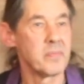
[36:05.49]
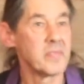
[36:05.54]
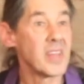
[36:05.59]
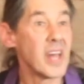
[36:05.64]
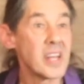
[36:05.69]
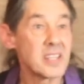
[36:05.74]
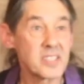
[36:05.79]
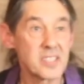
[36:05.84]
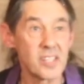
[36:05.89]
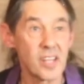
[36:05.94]

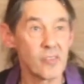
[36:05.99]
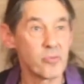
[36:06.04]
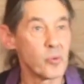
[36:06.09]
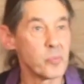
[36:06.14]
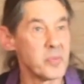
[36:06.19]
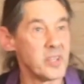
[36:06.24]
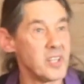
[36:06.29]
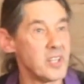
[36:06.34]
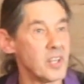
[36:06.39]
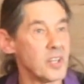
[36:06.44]
That's never
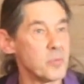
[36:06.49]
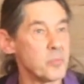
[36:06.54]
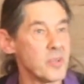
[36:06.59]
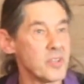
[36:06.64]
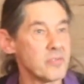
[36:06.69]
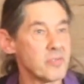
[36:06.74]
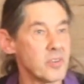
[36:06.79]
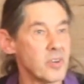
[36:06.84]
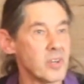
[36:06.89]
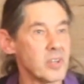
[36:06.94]
been done
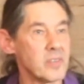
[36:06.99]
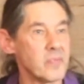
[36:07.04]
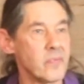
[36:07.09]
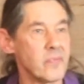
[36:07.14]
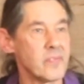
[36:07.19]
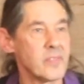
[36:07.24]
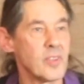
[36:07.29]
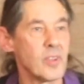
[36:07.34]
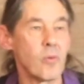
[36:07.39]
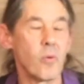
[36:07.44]
before,
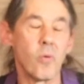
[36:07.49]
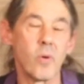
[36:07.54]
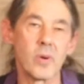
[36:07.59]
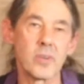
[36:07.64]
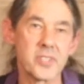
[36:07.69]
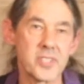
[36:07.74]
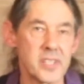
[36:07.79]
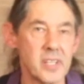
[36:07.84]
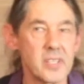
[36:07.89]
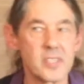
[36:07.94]
or
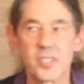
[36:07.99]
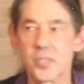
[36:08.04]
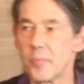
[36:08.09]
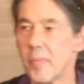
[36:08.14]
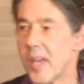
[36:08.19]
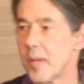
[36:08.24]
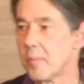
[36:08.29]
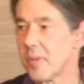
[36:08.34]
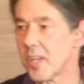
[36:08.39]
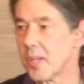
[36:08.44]
since,
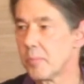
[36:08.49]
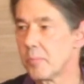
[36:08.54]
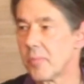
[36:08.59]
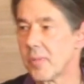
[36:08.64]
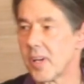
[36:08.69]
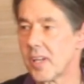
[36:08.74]
maybe.